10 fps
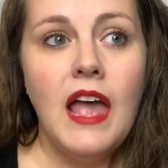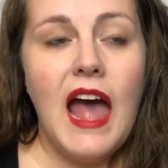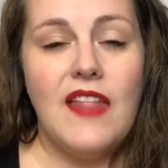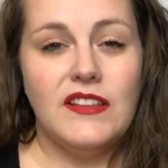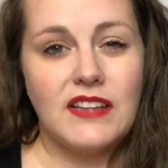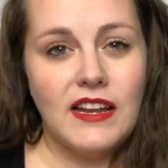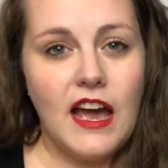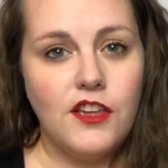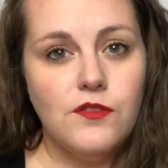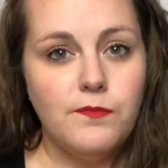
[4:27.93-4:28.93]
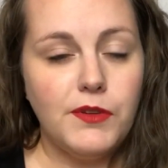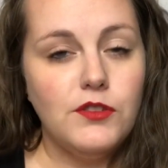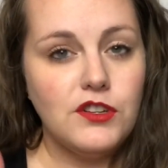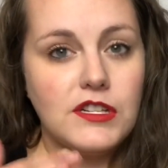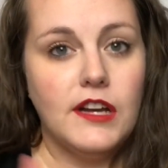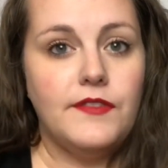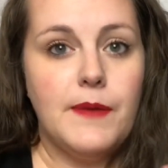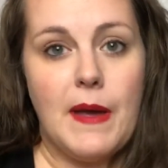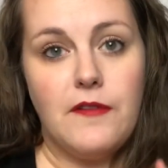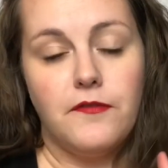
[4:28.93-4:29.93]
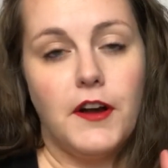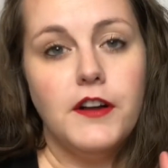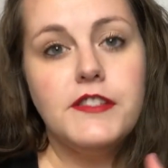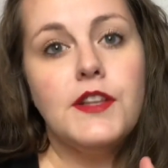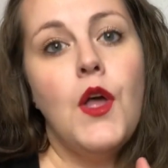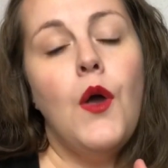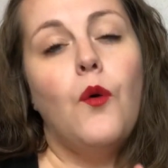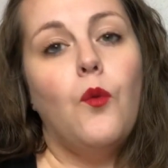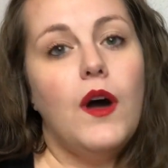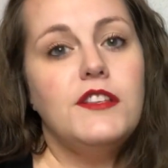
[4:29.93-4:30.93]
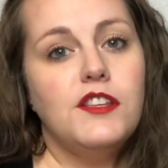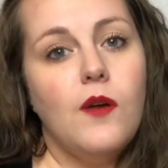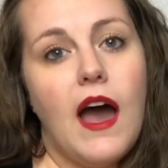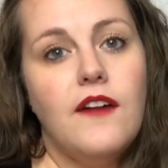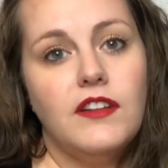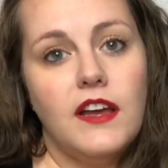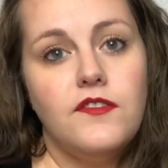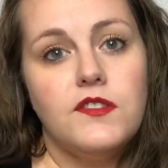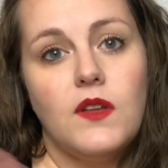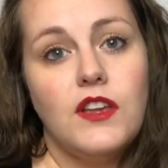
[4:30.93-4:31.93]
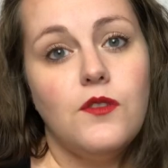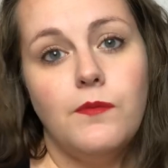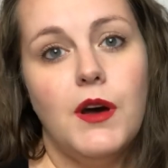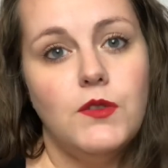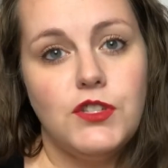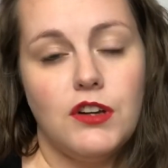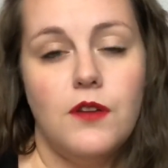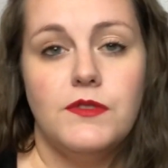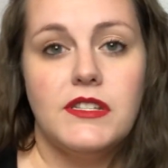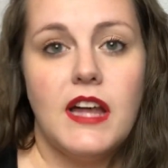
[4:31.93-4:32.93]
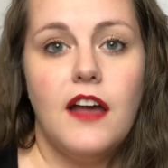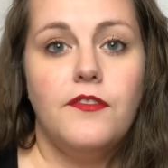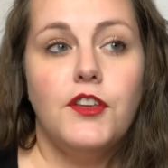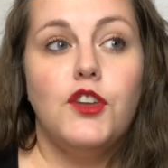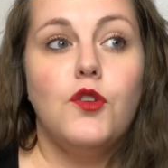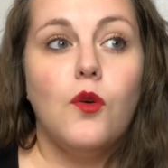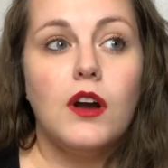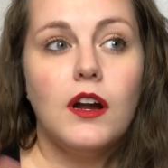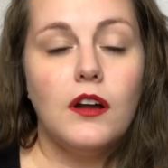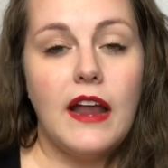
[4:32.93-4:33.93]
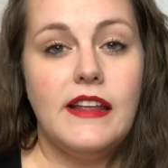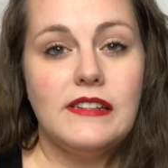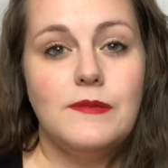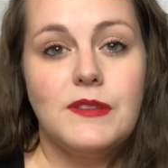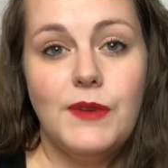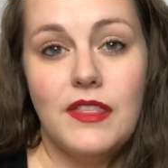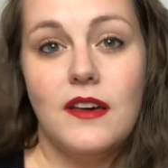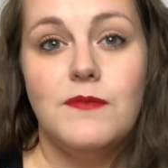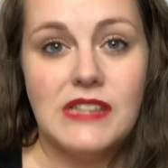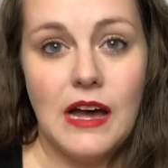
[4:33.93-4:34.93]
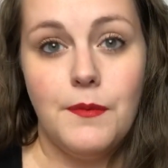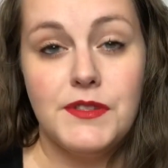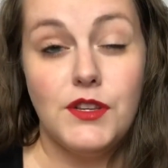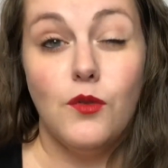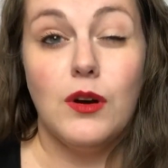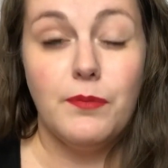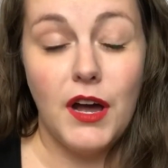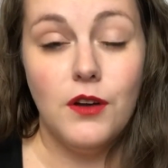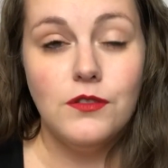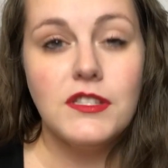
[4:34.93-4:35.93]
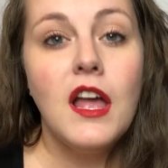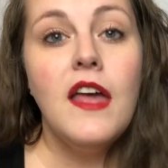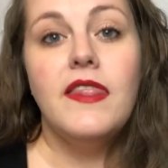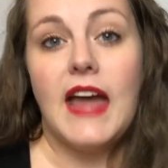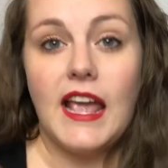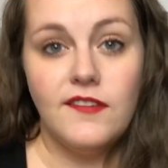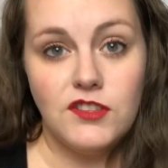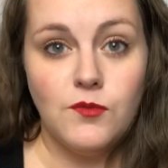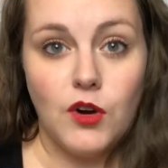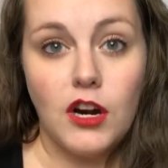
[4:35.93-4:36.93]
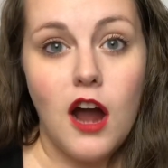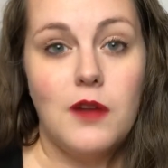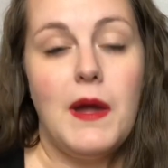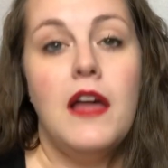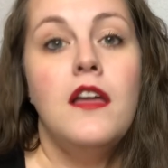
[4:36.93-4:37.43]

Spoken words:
And that's kind of how you build yourself up at first. Once you have enough so that you can post your own stuff, anytime somebody thumbs up your post, that gives you more karma.